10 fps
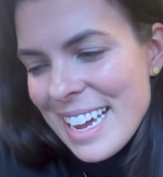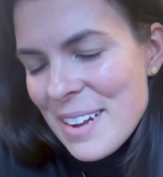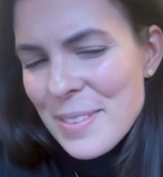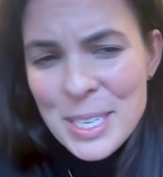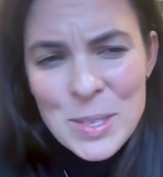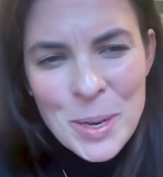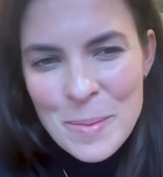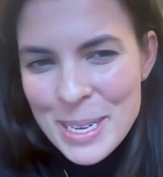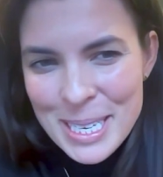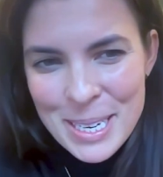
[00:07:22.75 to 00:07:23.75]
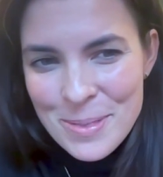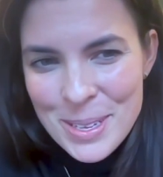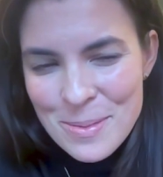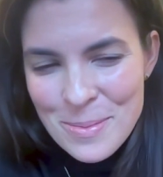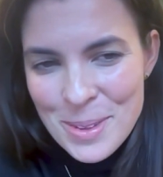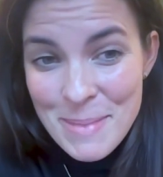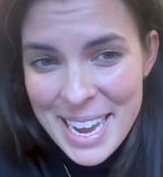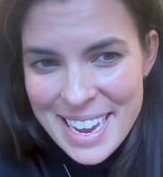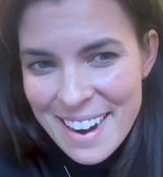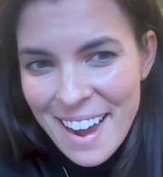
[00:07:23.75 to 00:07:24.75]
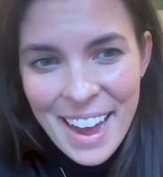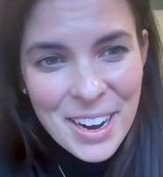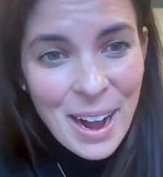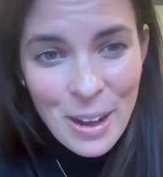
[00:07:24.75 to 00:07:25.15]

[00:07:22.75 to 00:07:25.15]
kind of experimenting with making a higher